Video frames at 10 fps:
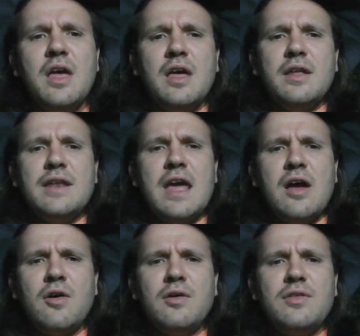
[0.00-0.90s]

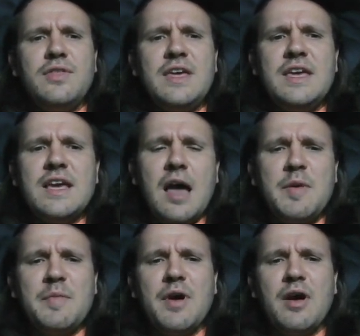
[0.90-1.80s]
Now, the
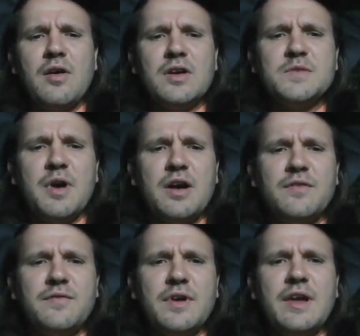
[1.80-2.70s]
capybara is part
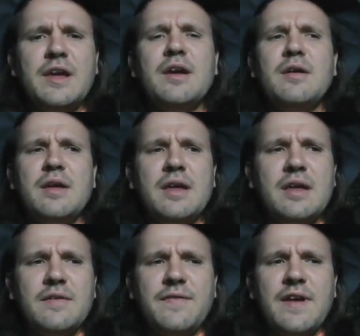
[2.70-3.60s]
of a
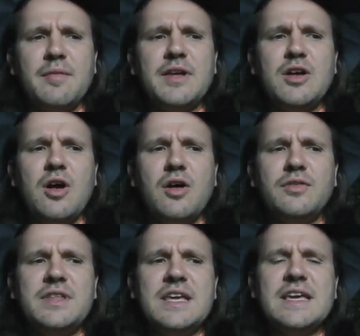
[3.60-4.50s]
family called
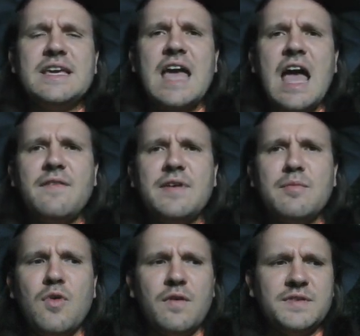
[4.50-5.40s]
the
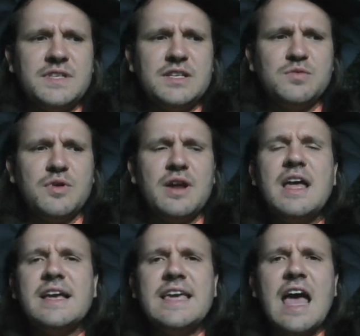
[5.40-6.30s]
cavimorphs. These were
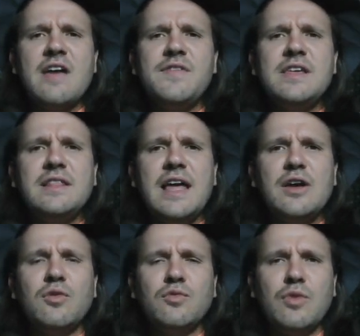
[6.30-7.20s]
cavy-like
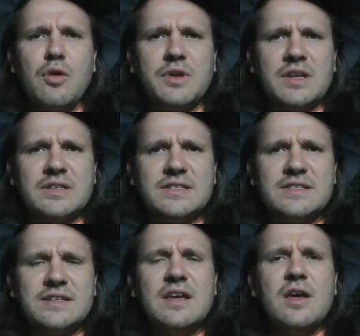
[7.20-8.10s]

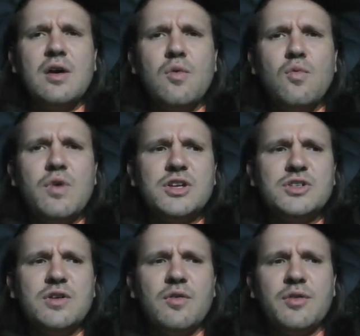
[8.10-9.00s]
rodents,
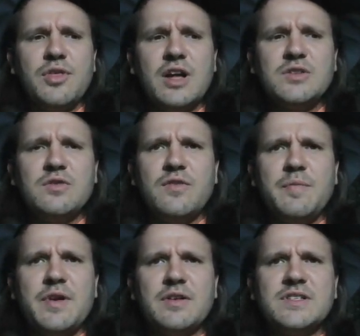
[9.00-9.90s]
which were thought to have
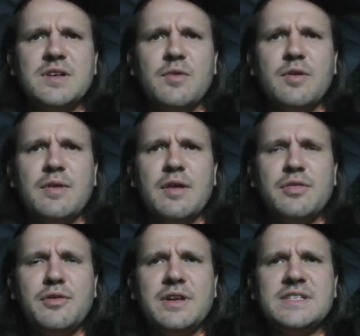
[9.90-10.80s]
appeared somewhere around
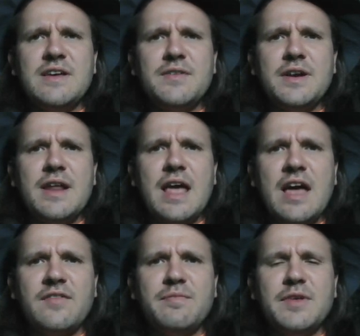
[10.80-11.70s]

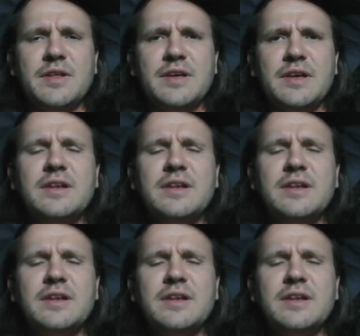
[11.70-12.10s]
37.5 million